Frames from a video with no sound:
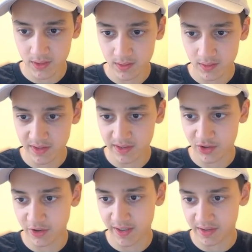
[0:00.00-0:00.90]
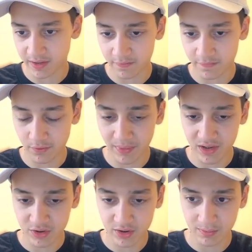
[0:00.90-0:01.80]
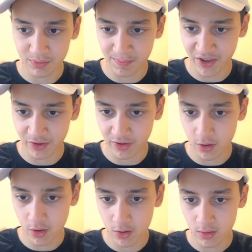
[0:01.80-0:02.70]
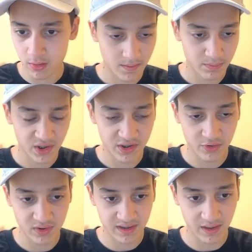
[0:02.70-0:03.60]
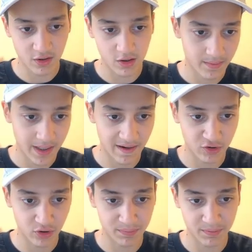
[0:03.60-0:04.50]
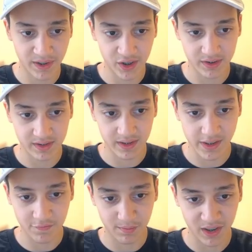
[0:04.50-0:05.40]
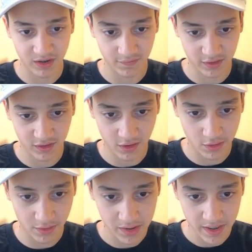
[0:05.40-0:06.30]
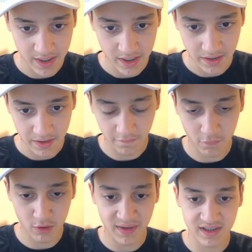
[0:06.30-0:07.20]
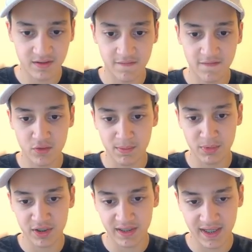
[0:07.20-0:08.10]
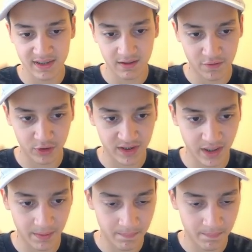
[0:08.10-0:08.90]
it's extracting information and preparing the call. Pretty soon it's gonna call me after it prepares the information for the call, then formats the phone number and gets the first name.